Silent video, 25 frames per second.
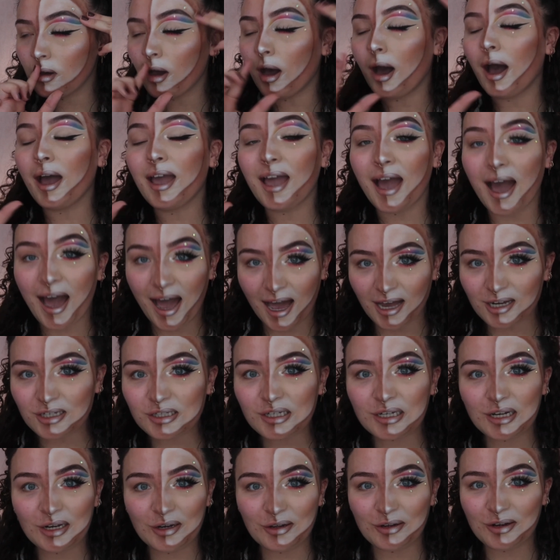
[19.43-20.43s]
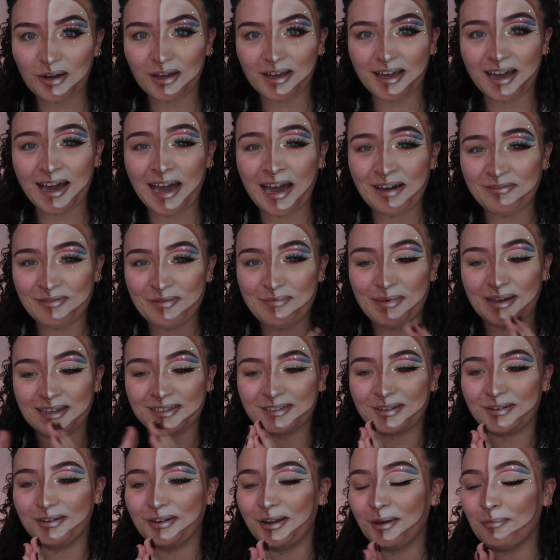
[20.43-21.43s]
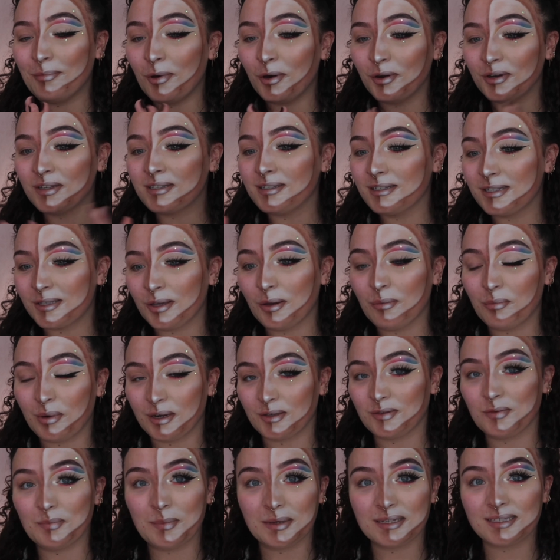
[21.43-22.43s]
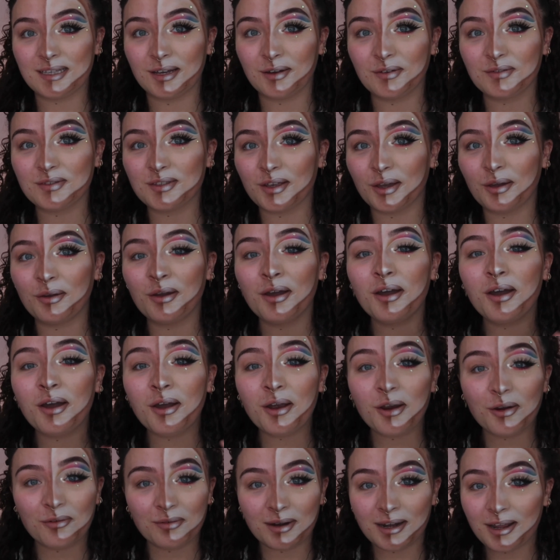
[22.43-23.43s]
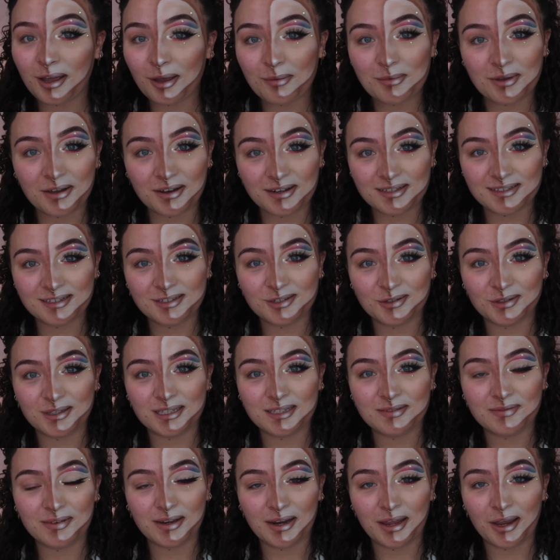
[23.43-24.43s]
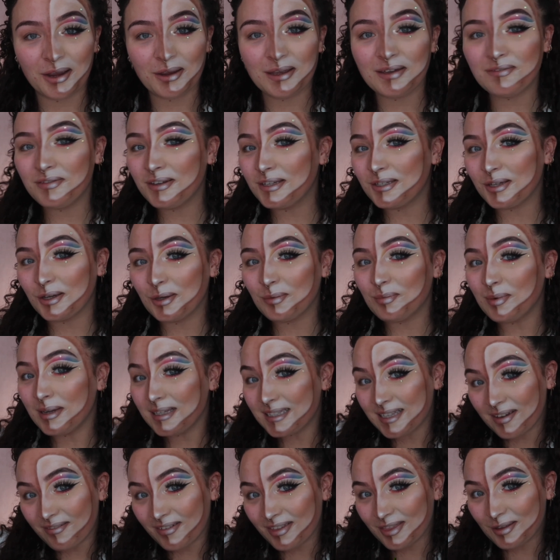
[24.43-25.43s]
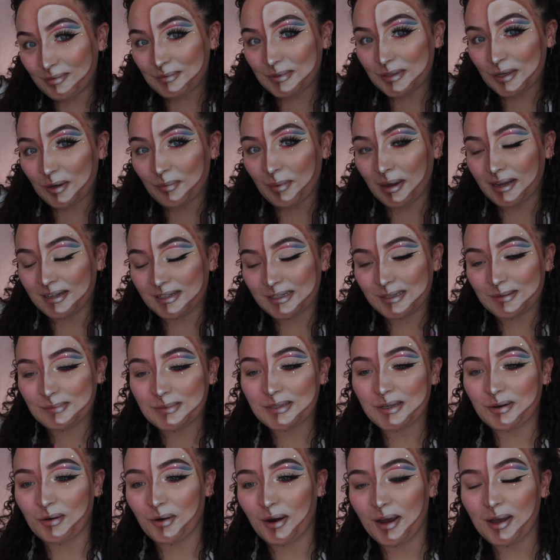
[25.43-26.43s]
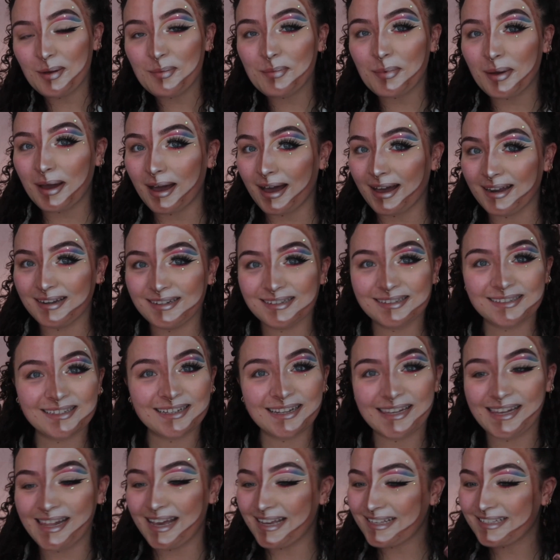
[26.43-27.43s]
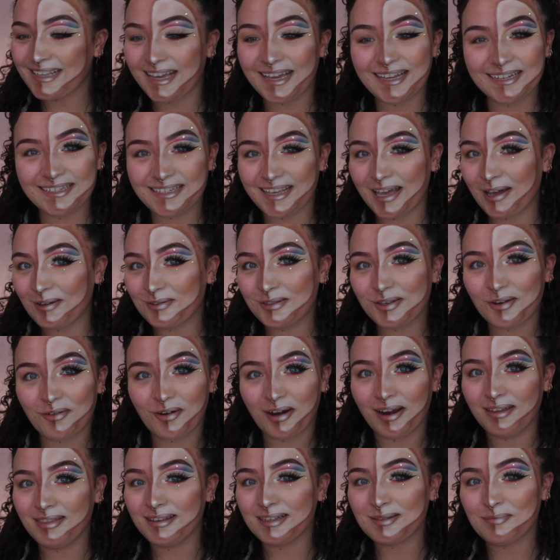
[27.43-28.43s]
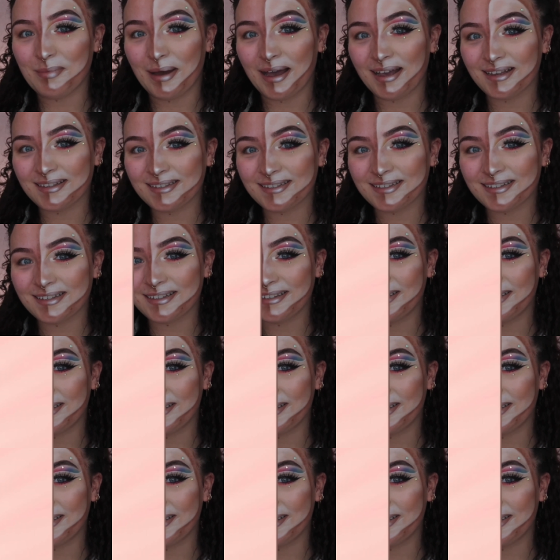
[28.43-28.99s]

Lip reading: I actually look like I have a mask on. I'm honestly so impressed with myself. So I really hope you guys enjoyed this video. If you do, please give it a thumbs up and subscribe, and let's get into how to create this mask.